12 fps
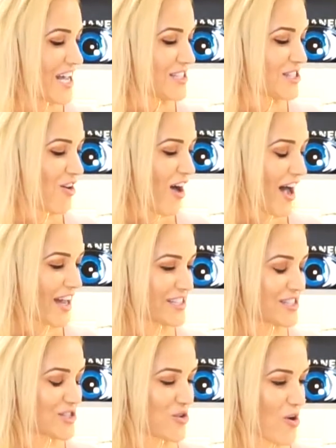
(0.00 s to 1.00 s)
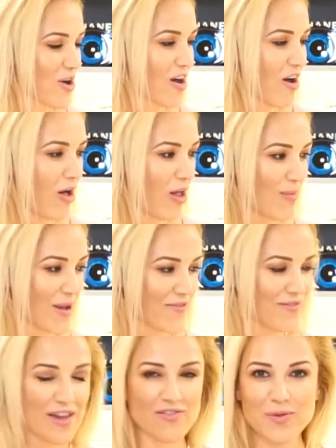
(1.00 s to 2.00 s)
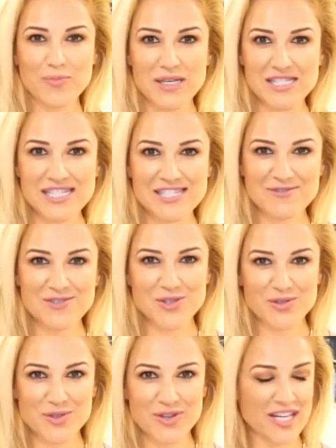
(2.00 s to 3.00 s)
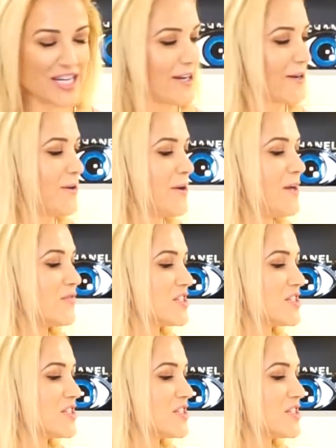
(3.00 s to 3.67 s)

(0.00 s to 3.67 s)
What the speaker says: So I store all my favorite pieces of jewelry here.